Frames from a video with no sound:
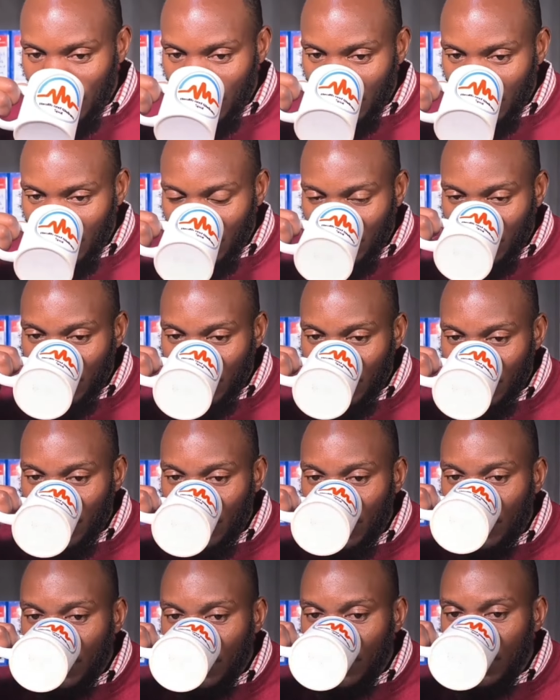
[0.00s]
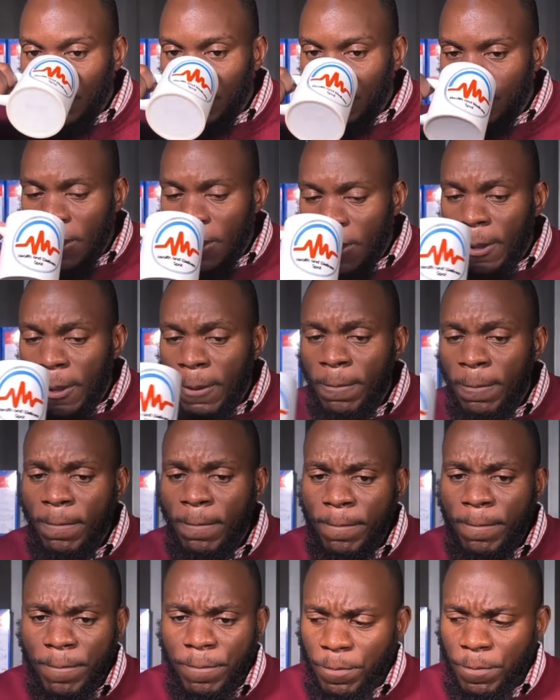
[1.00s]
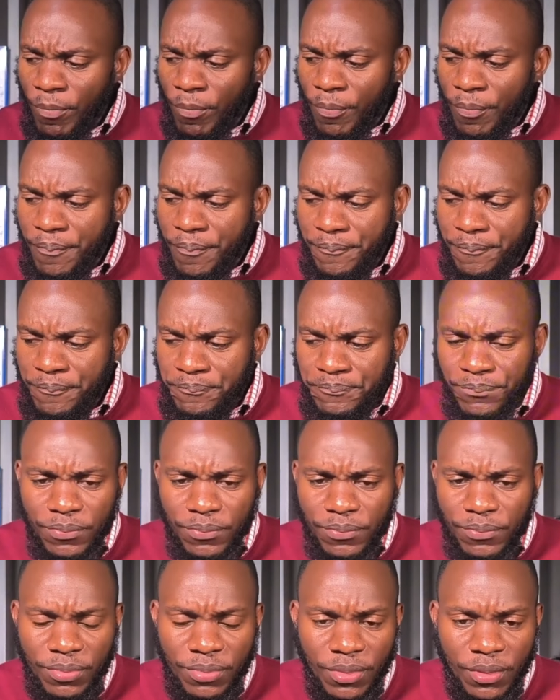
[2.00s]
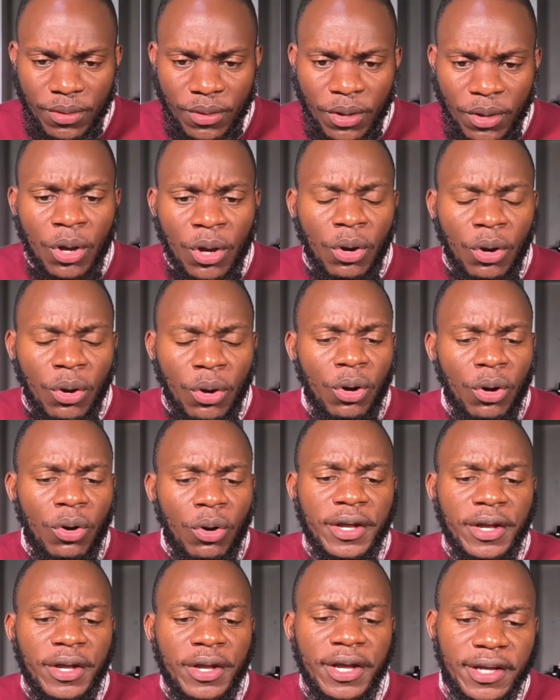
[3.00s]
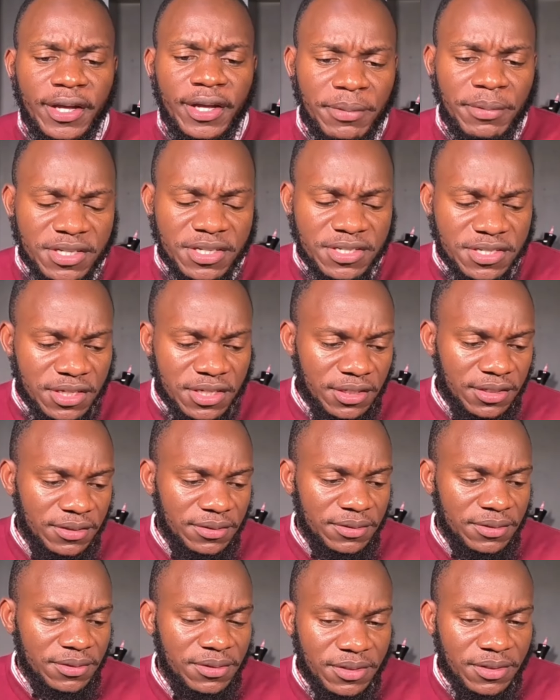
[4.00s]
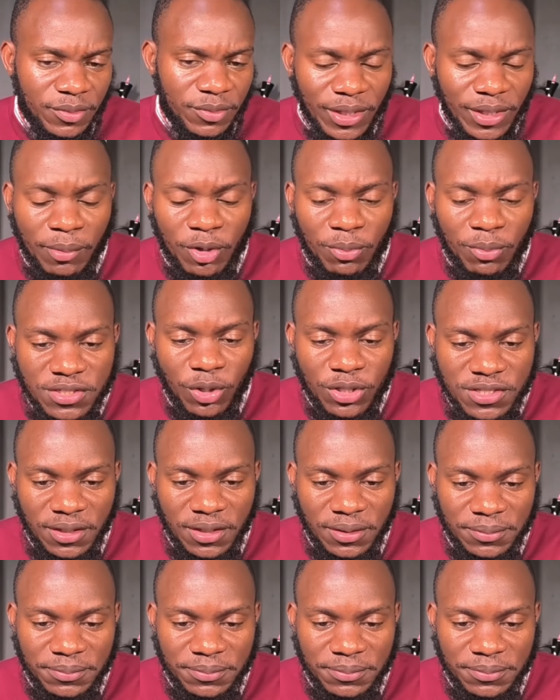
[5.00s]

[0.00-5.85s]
No, it's a nickname nilipewa nikiwa high school. Oh, okay. Amazing. Welcome on board, sir.